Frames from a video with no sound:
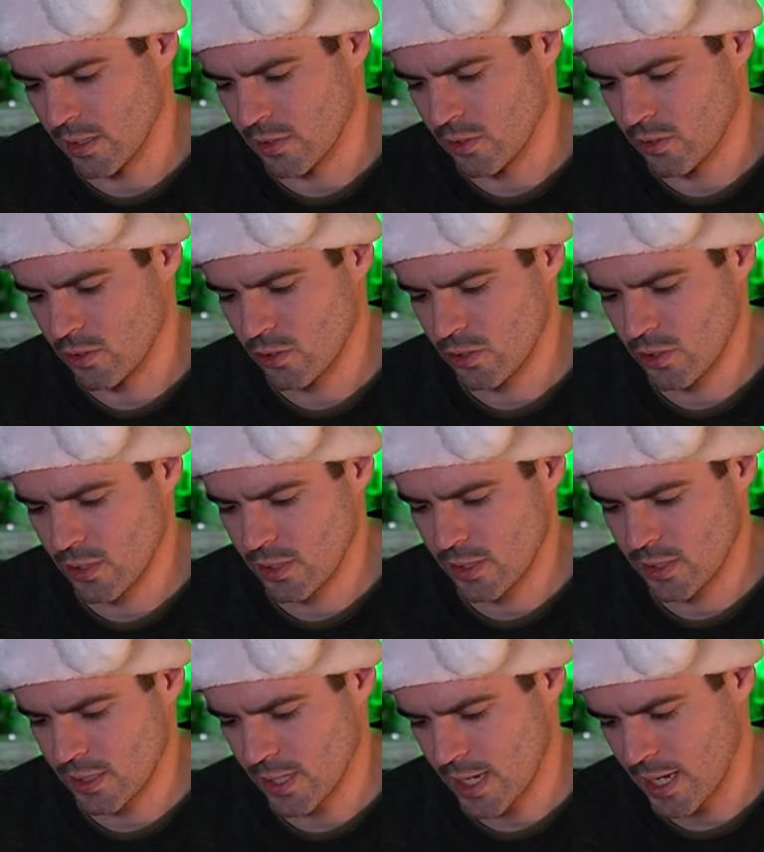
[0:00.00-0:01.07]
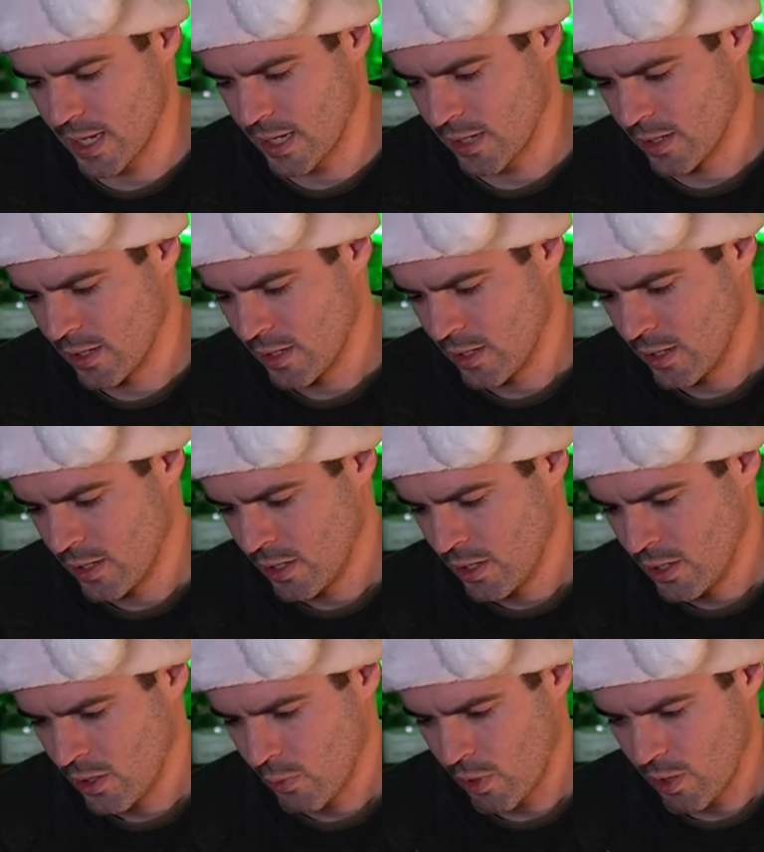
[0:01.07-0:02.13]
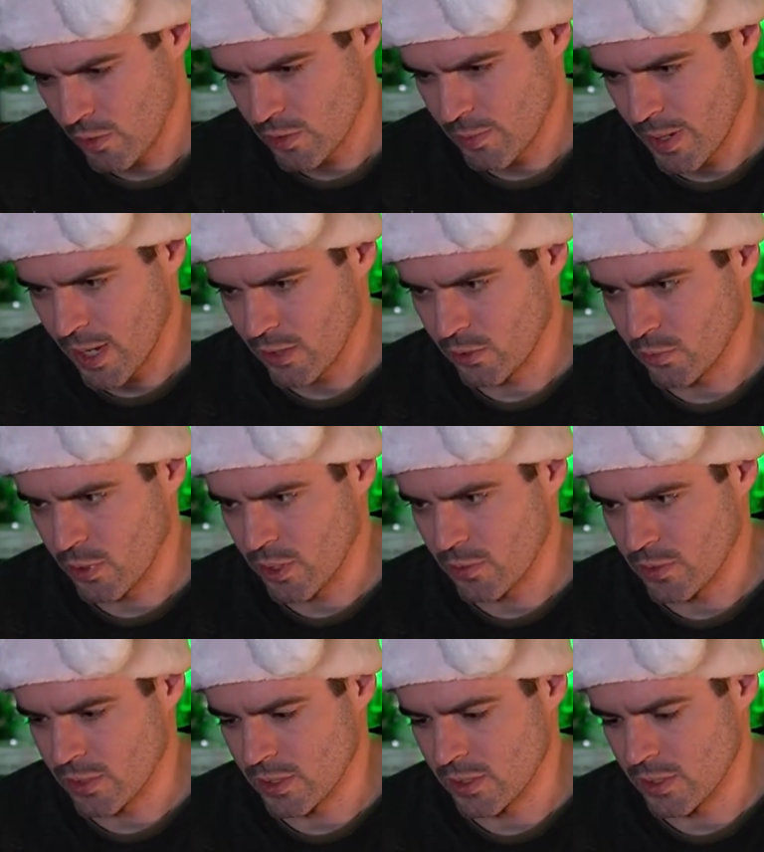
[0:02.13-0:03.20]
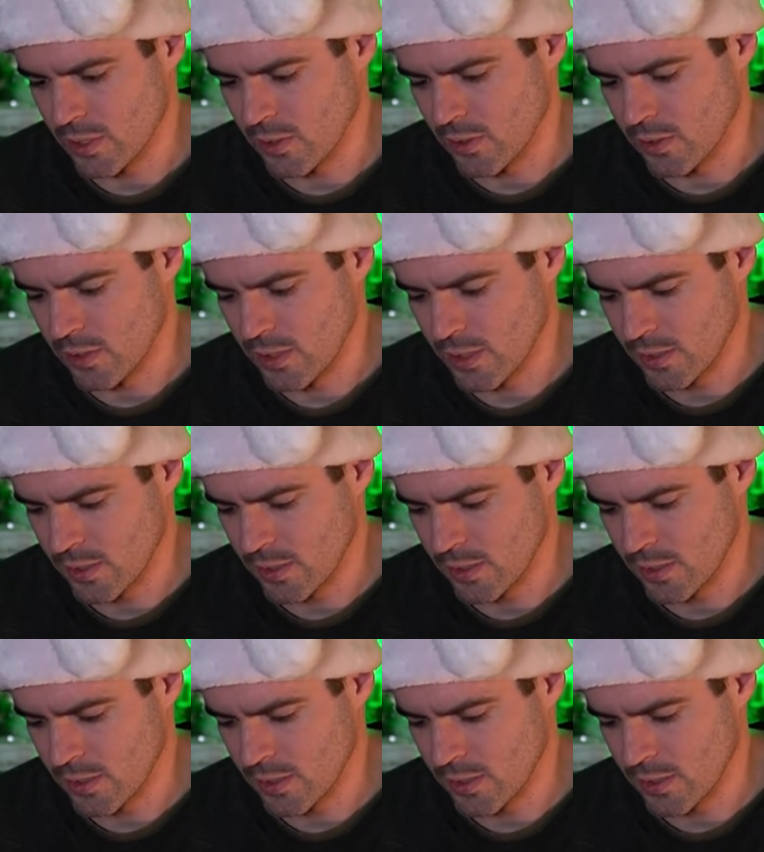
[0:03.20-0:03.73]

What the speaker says: should say where it was bottled, where it was distilled.